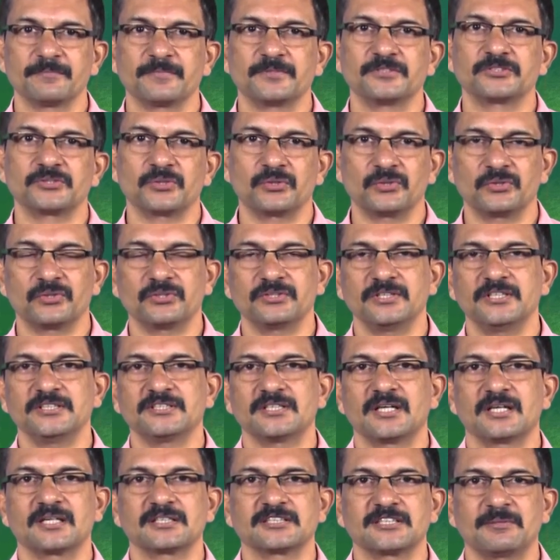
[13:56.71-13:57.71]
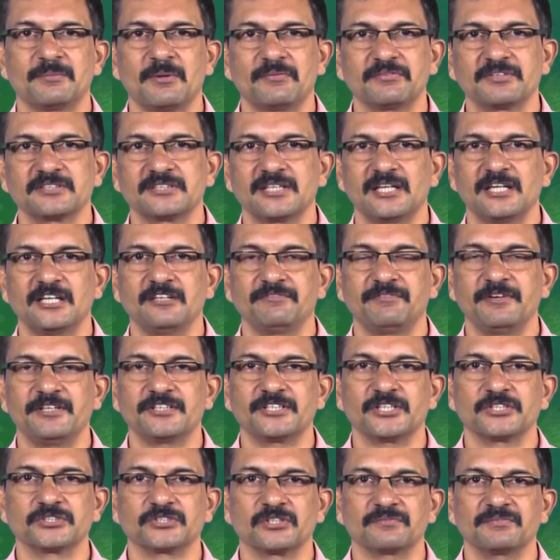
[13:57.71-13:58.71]
So these are some of the salient
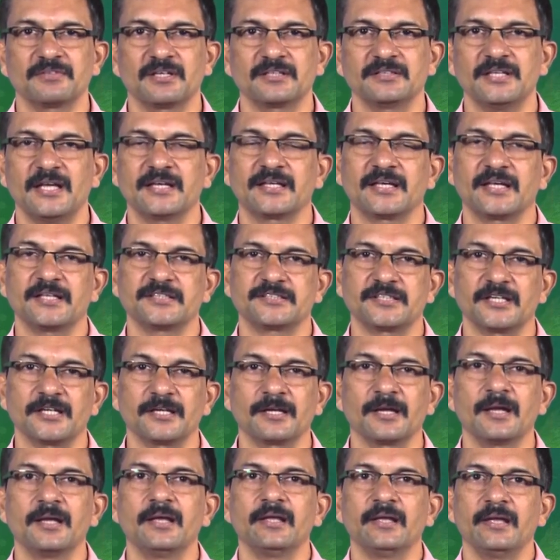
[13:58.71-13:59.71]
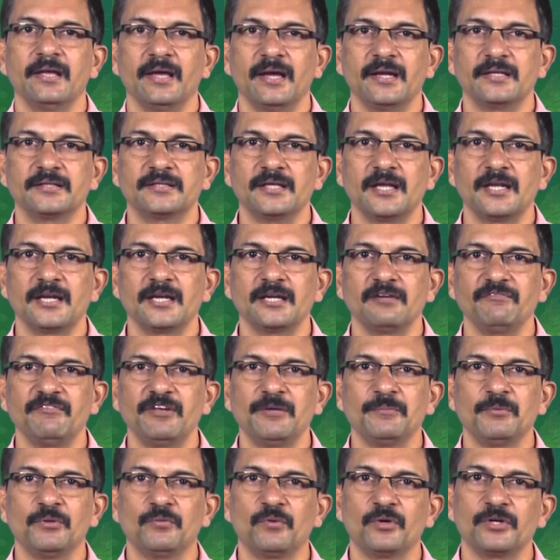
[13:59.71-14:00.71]
features of that case study. And then we
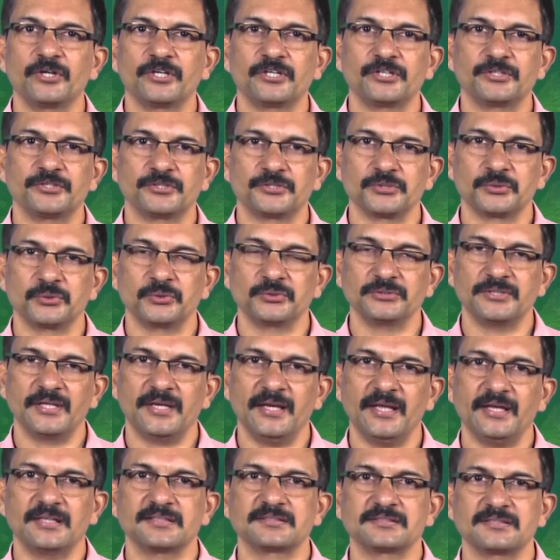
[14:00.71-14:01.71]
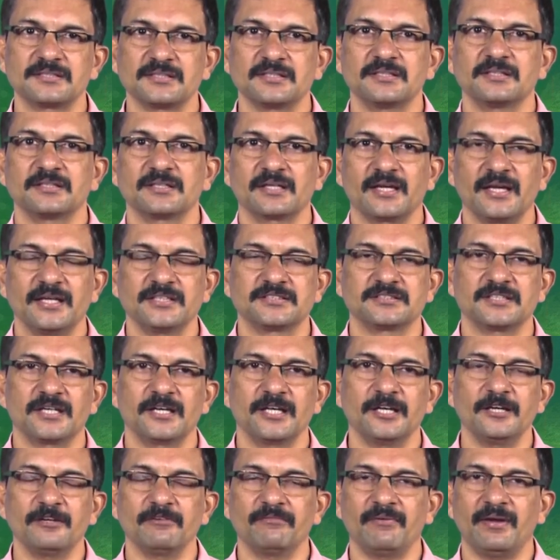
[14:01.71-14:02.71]
move on to the next case
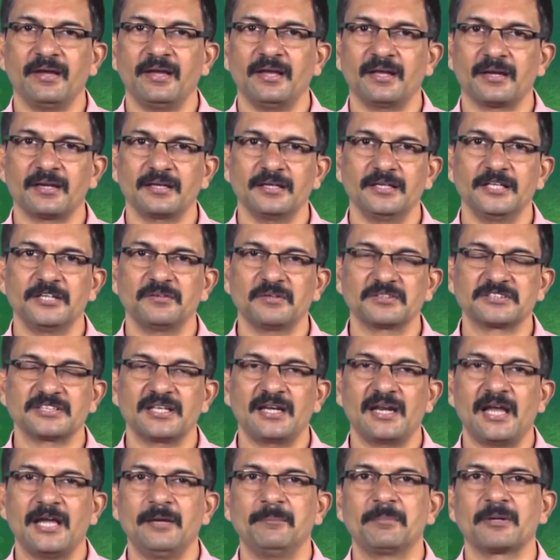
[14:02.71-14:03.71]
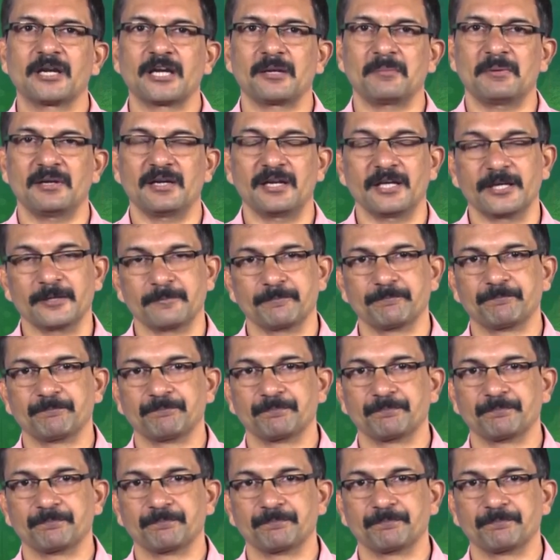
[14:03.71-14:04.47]
study, where it was a library building.